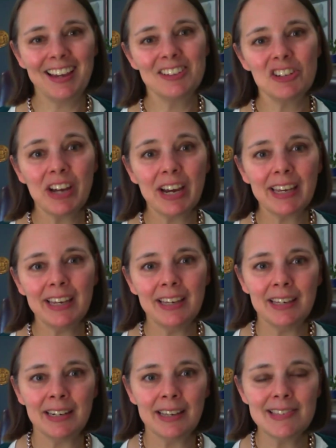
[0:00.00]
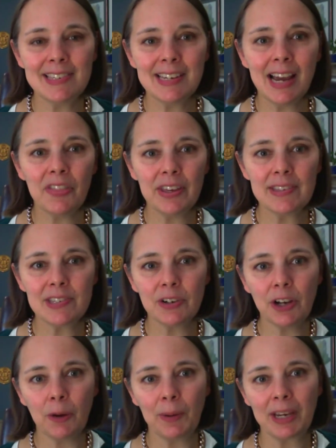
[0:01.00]
to check in and see how things are
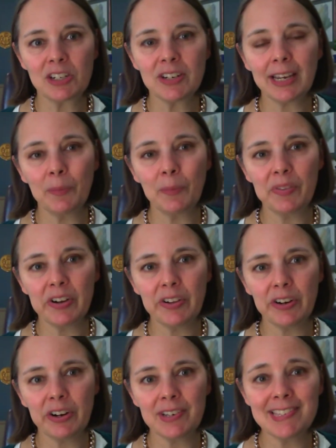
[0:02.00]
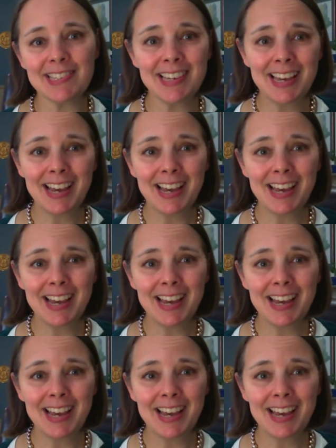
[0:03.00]
going, check in with the clerks.